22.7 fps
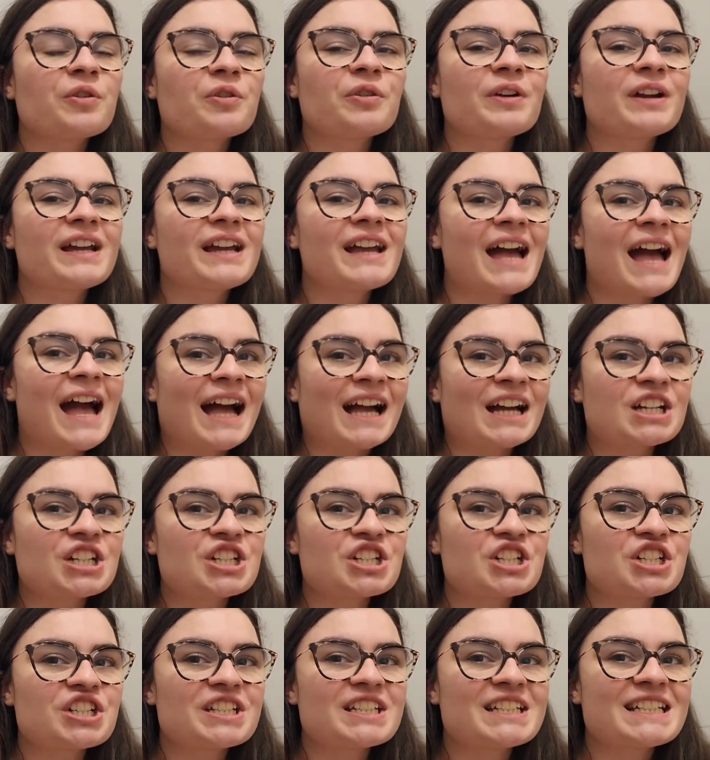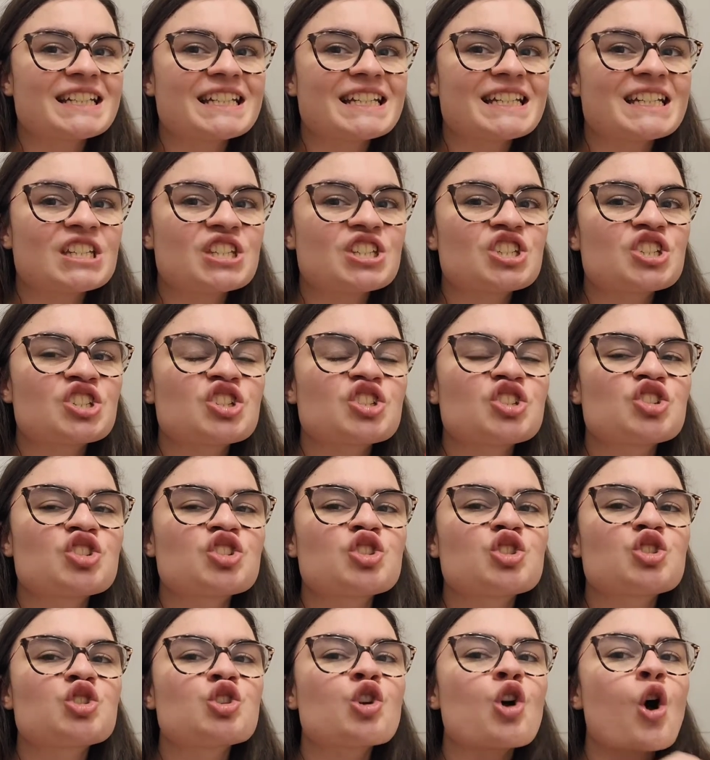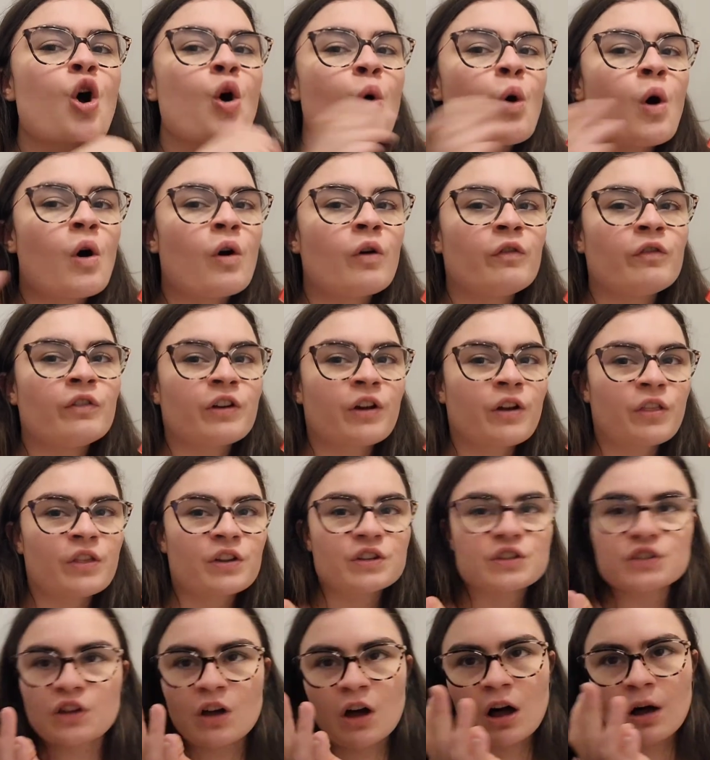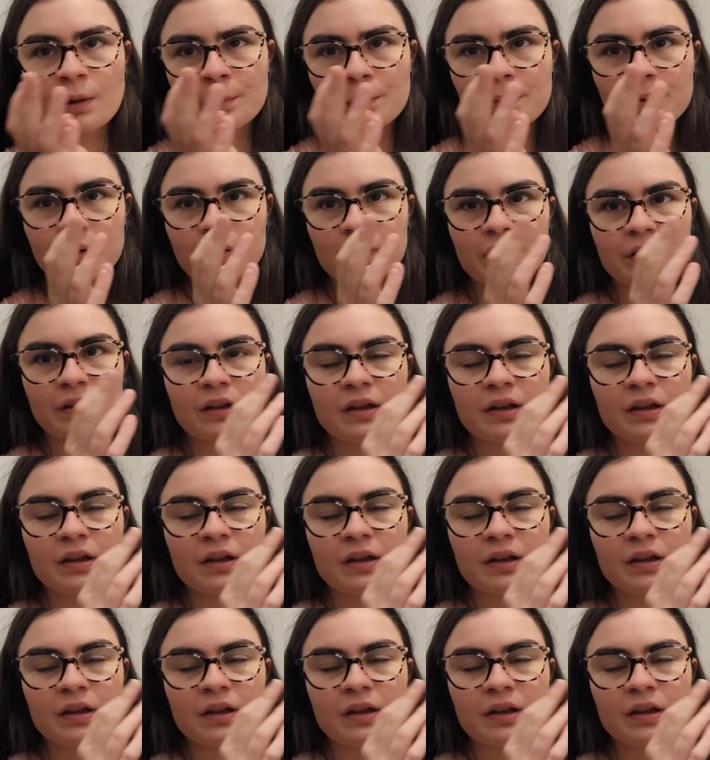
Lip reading: her reaction is so over the top.